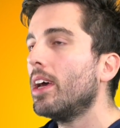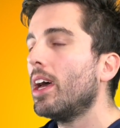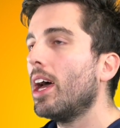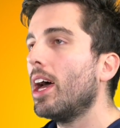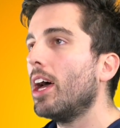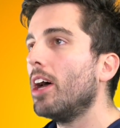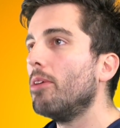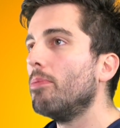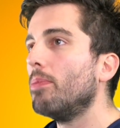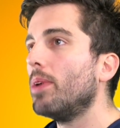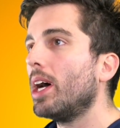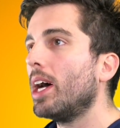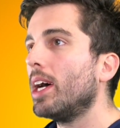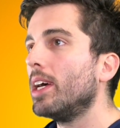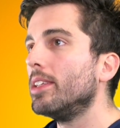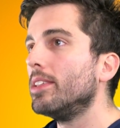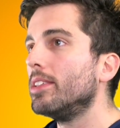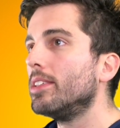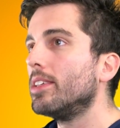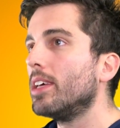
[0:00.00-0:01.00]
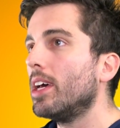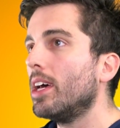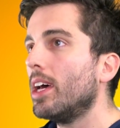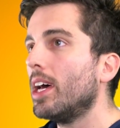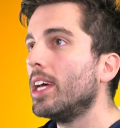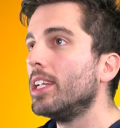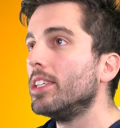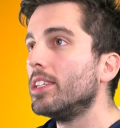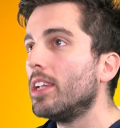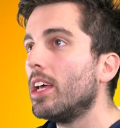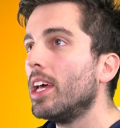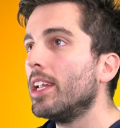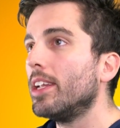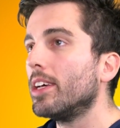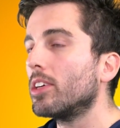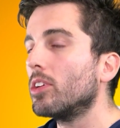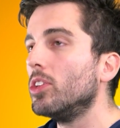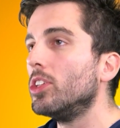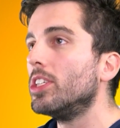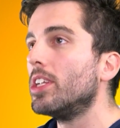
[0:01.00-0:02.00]
and a
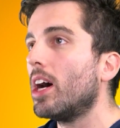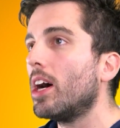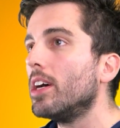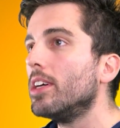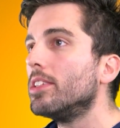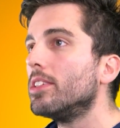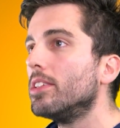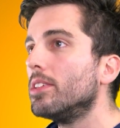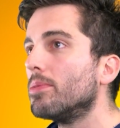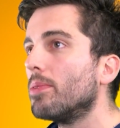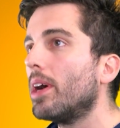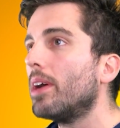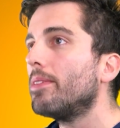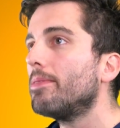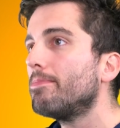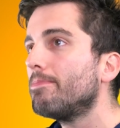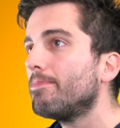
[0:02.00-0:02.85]
good diet as well.